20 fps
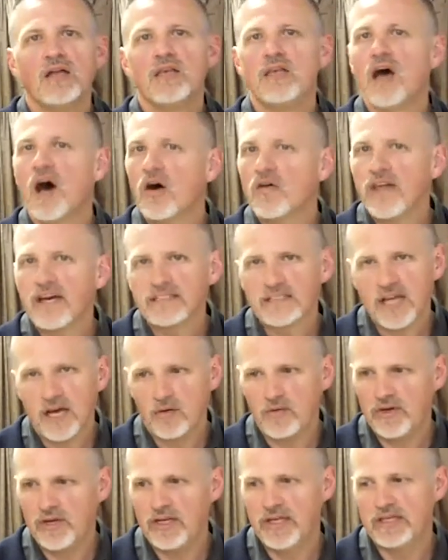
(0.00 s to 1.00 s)
No, that's
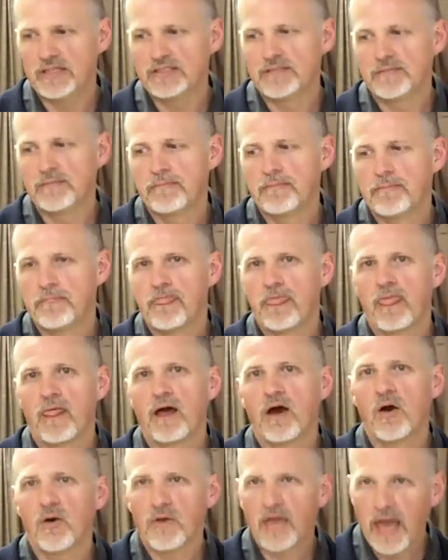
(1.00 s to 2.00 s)
not what it is.
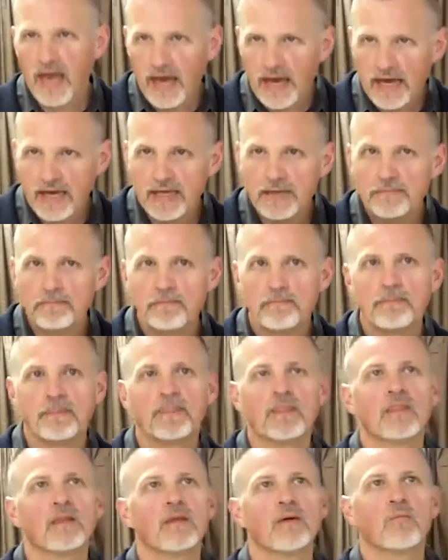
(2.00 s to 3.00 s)
Okay,
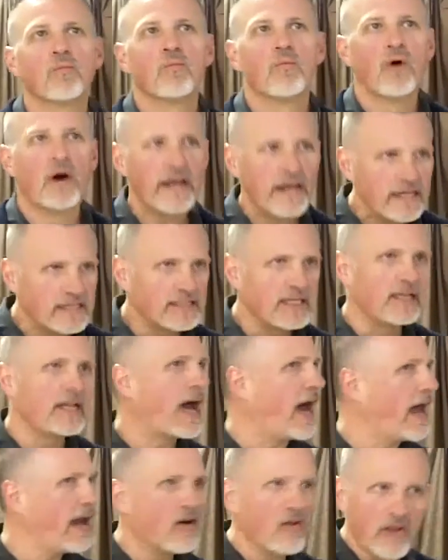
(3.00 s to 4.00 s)
what is it?
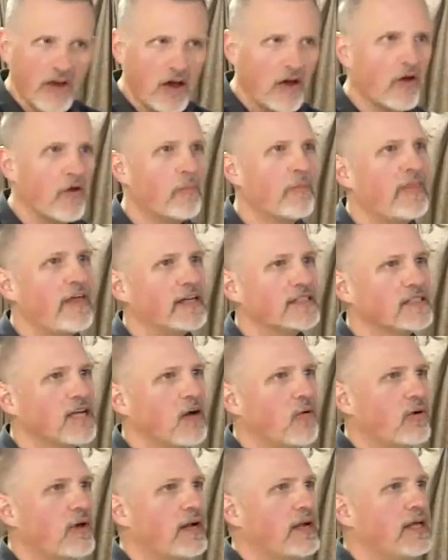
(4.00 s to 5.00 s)
I don't know, but that's
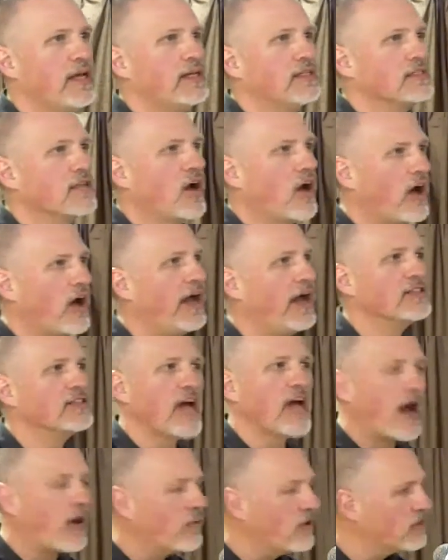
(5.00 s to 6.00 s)
not what it is. All right,
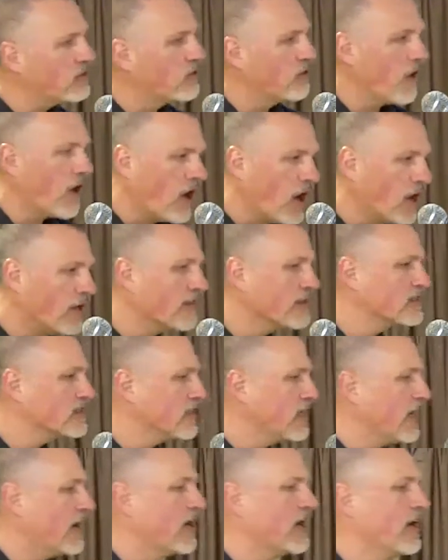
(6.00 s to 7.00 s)
so I went through all the
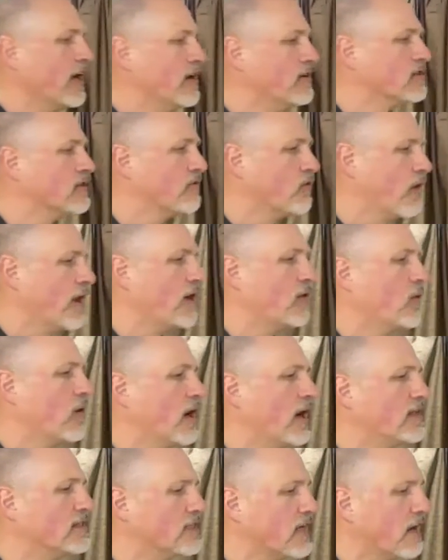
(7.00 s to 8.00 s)
scenarios of what it
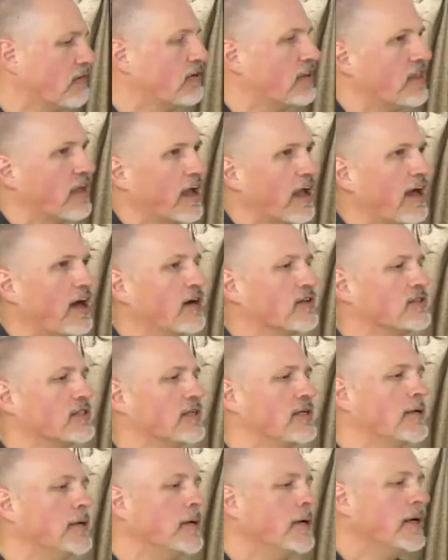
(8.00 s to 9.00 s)
was and everything else,
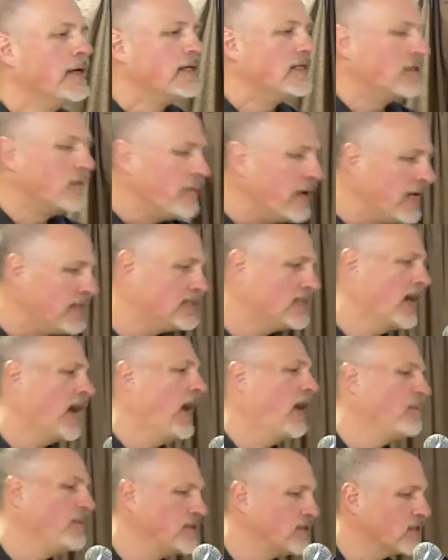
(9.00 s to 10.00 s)
and in the
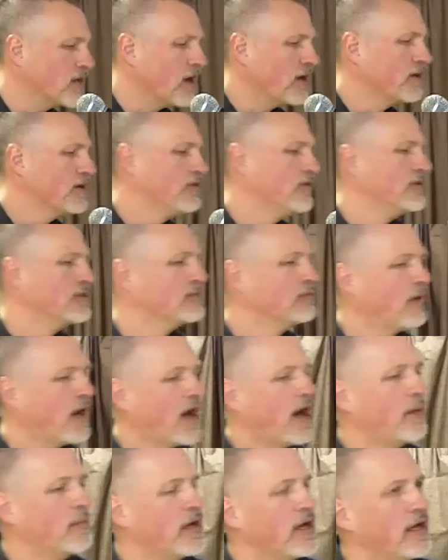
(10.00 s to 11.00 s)
meantime, he's talking to his
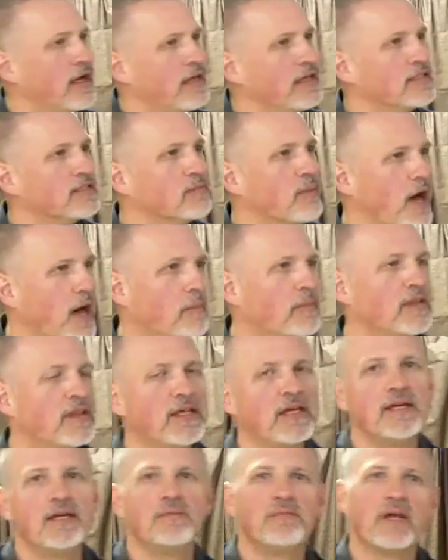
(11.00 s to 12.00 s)
mama, and his mama
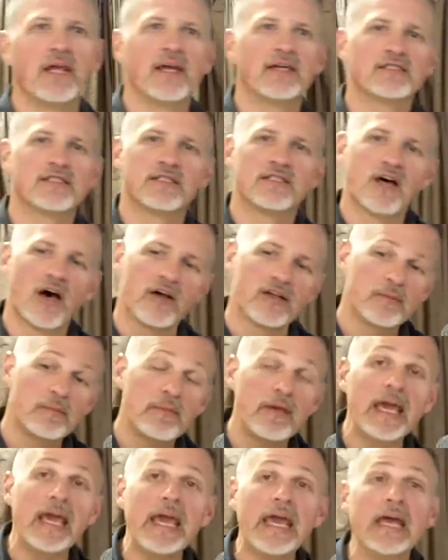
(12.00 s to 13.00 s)
then begins to talk to
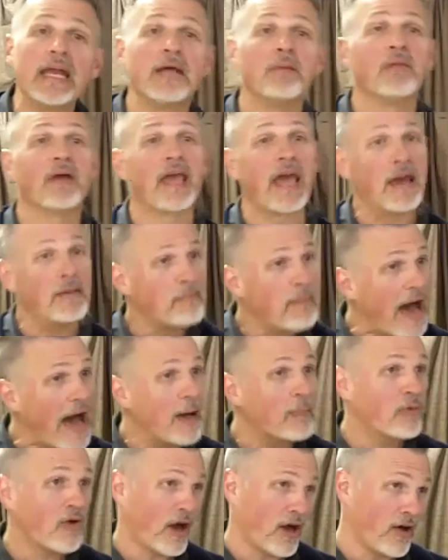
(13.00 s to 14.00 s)
me, and it became
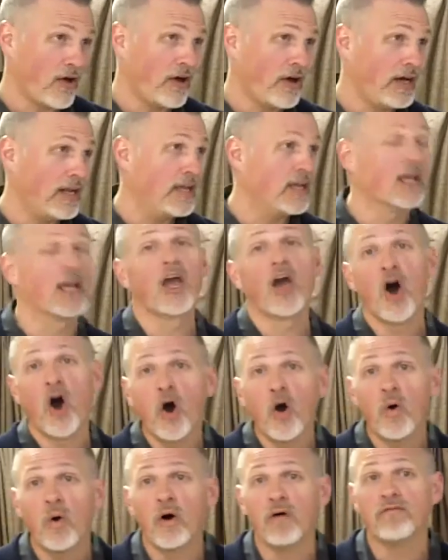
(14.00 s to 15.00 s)
my priority to
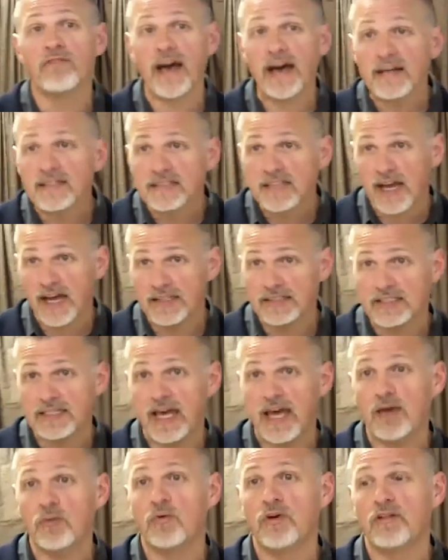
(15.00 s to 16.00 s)
go on Valentine's
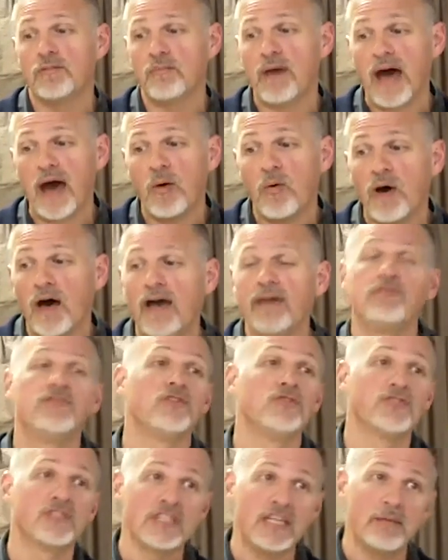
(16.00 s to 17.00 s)
Day with my wife
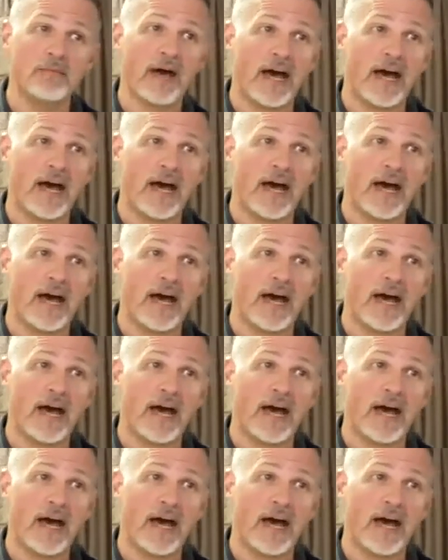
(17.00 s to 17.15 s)
to see